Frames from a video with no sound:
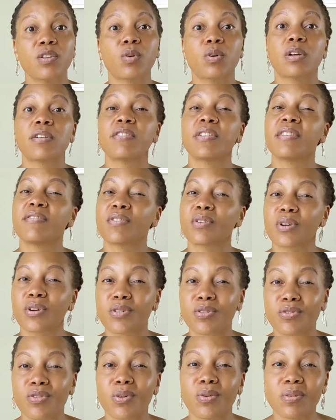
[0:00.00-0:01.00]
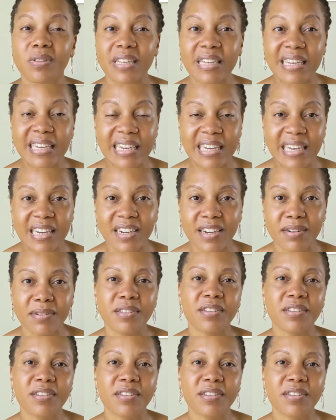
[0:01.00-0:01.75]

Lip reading: or even if they're grown here,